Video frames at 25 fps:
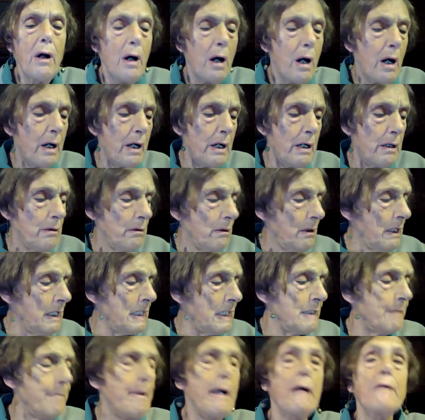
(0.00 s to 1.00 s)
are only
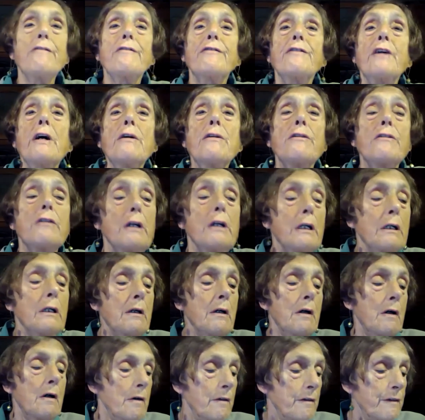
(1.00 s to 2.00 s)
about voting